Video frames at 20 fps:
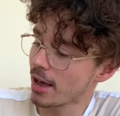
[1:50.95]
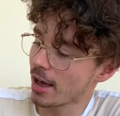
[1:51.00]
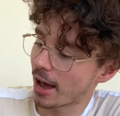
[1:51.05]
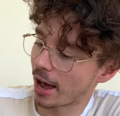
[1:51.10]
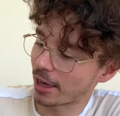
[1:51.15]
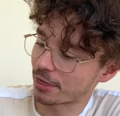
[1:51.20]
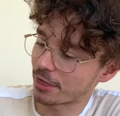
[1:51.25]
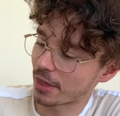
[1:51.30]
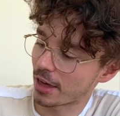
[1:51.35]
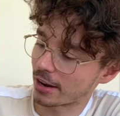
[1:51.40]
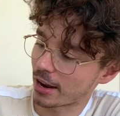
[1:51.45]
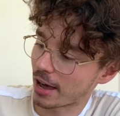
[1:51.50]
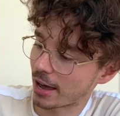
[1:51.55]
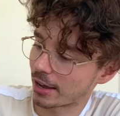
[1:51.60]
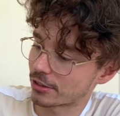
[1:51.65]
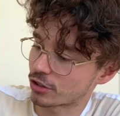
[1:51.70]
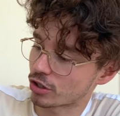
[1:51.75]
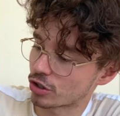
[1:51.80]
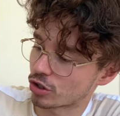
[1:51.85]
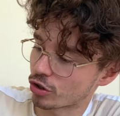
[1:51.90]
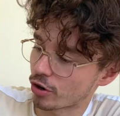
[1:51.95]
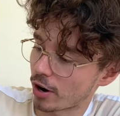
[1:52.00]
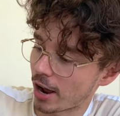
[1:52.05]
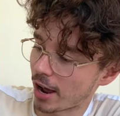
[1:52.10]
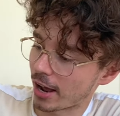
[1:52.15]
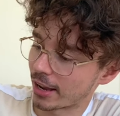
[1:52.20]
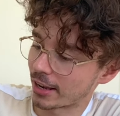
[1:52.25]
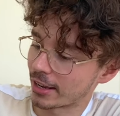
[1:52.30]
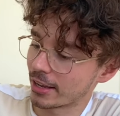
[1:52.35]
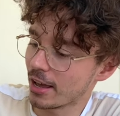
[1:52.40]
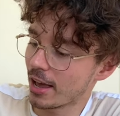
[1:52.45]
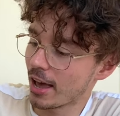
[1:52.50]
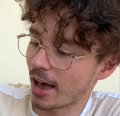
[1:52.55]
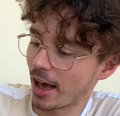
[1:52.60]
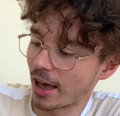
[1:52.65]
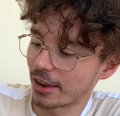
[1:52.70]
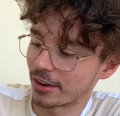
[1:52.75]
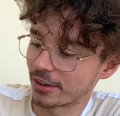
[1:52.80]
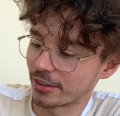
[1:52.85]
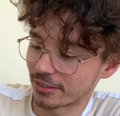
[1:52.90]
I then had to try
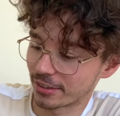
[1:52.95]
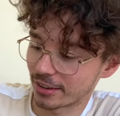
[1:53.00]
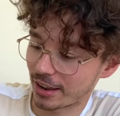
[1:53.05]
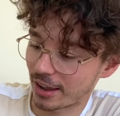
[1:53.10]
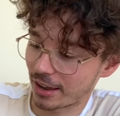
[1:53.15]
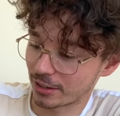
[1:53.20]
and